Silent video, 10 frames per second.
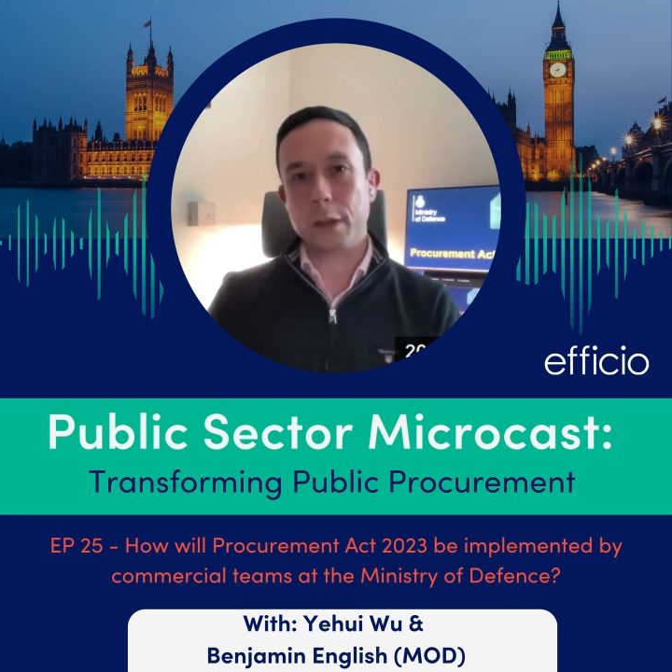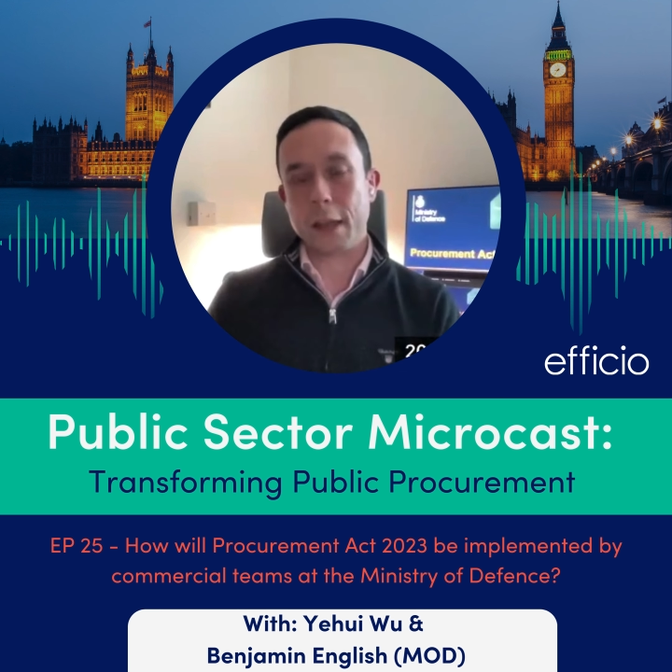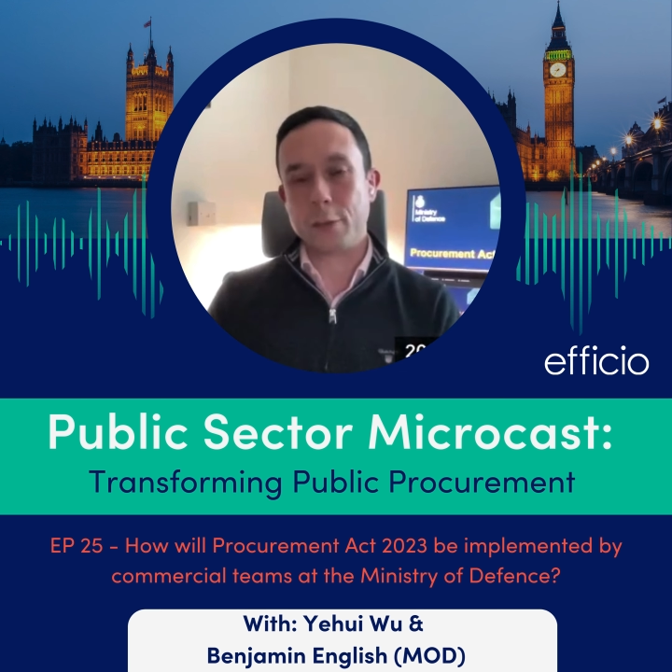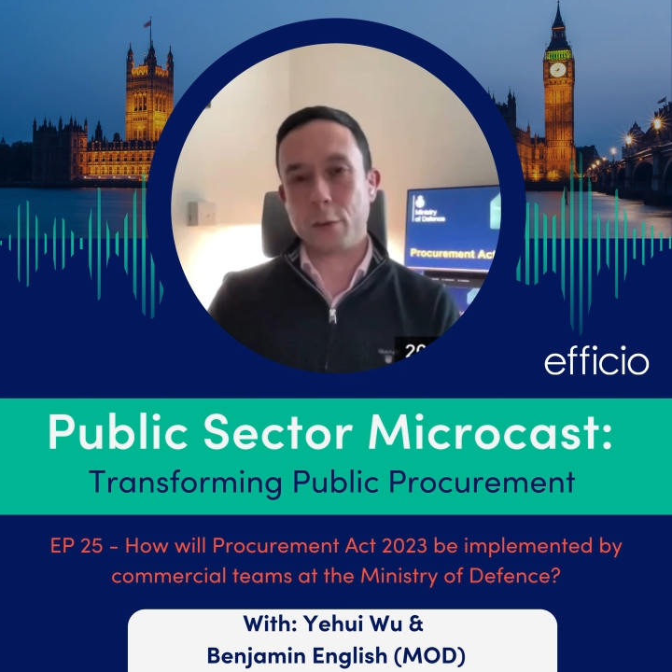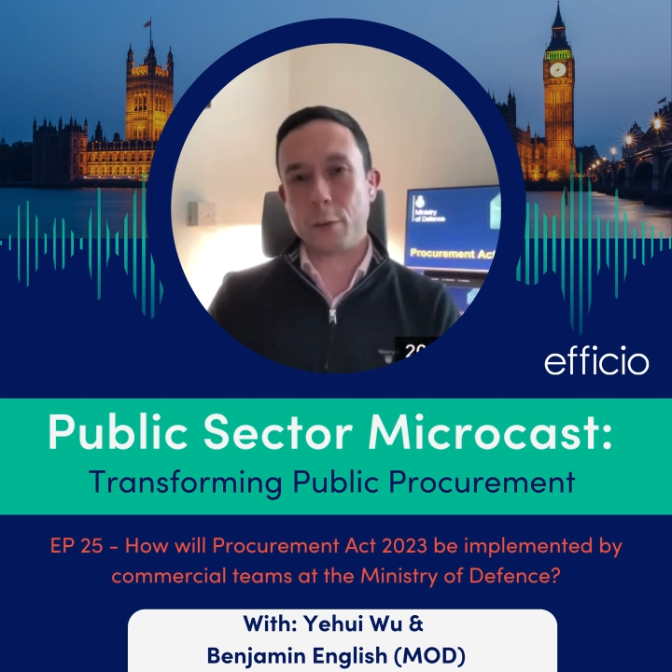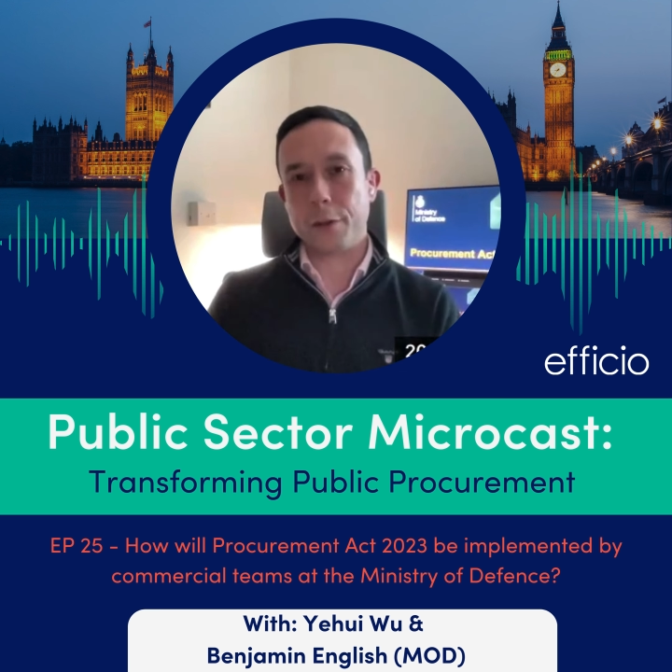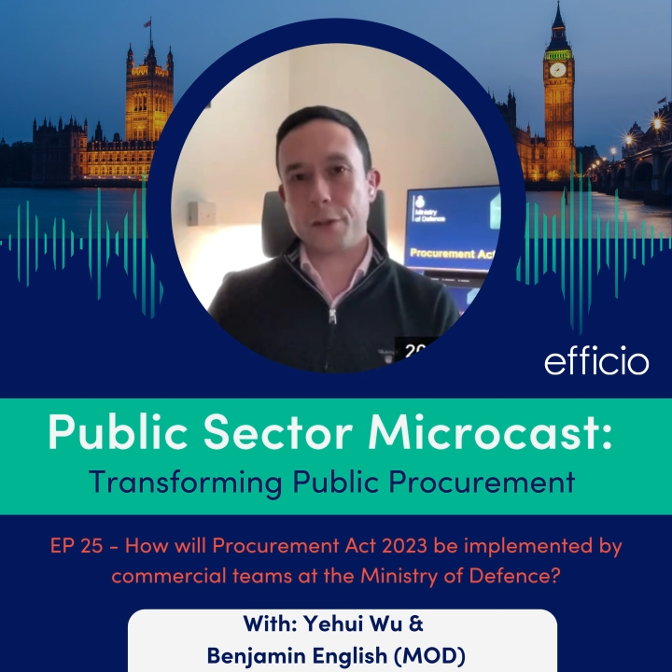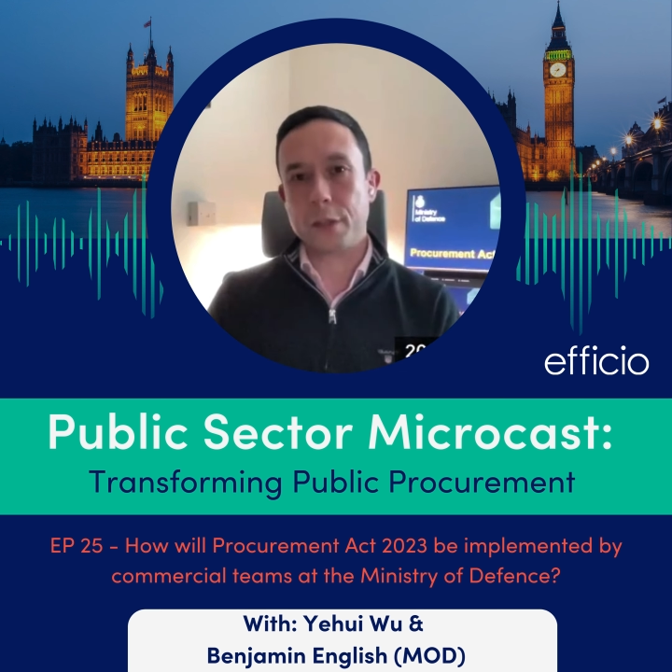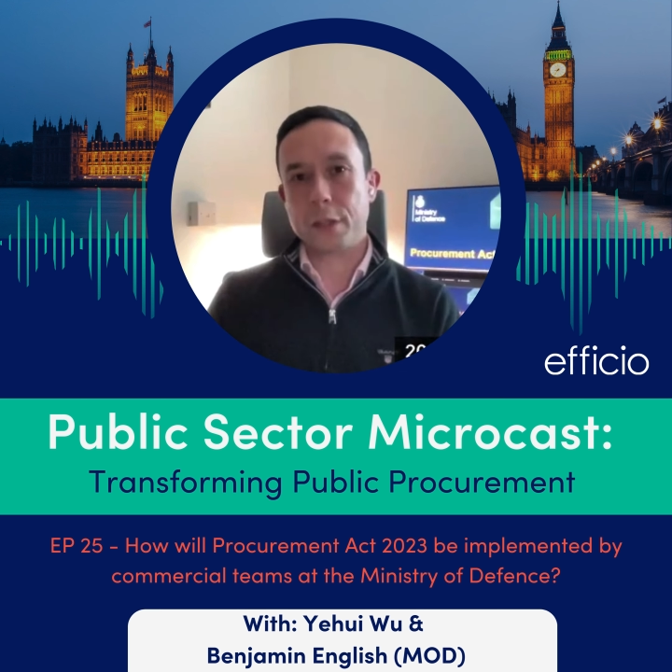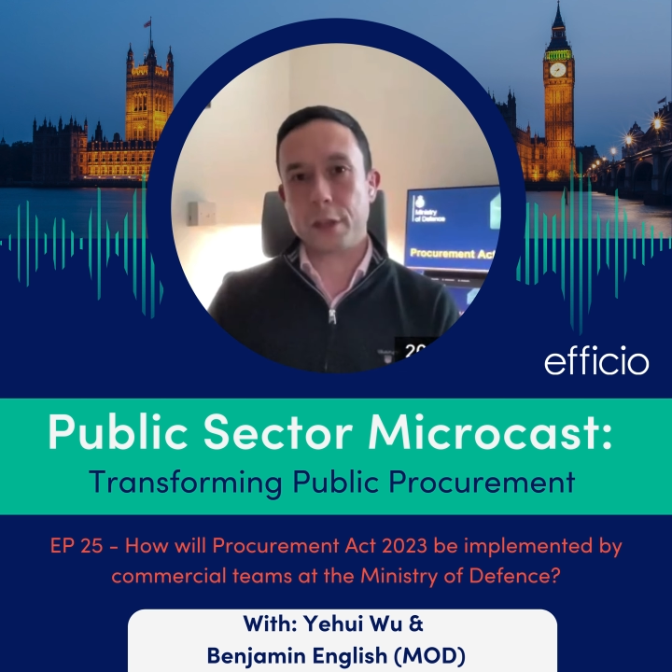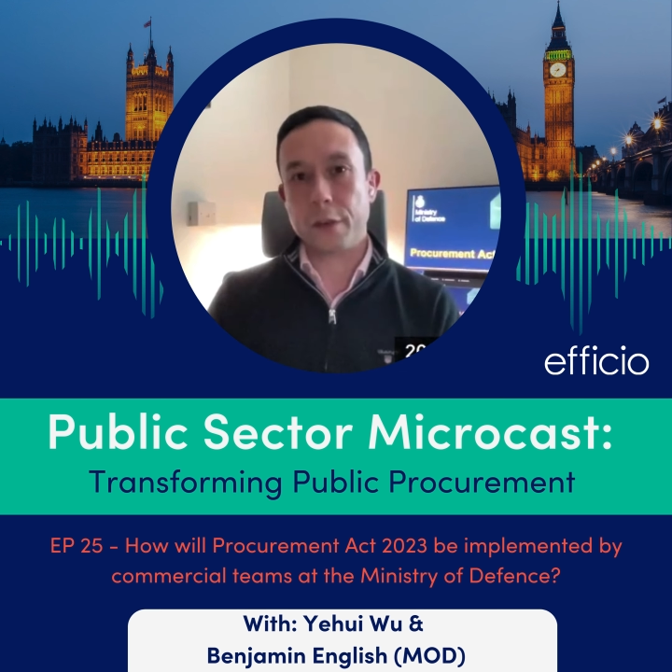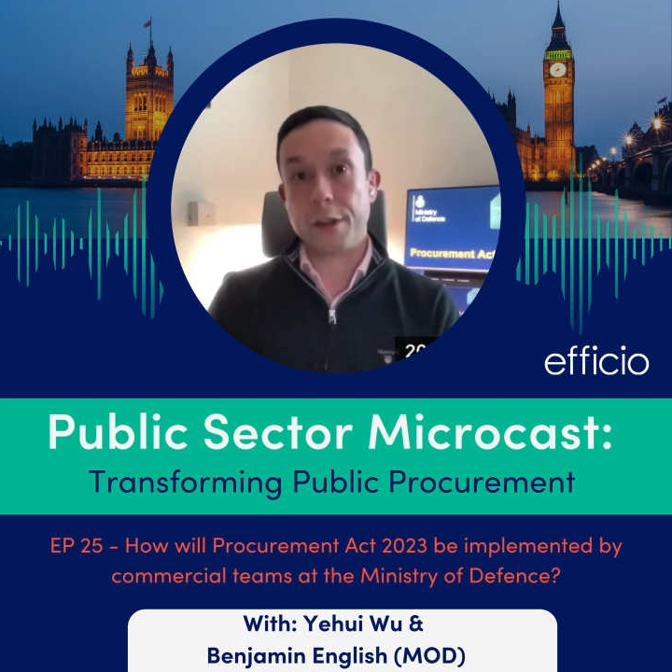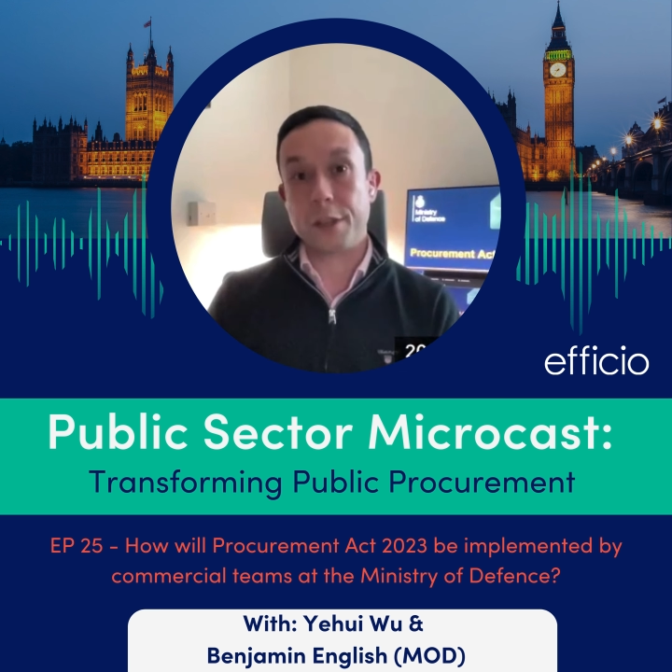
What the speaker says: in the next few months to sort of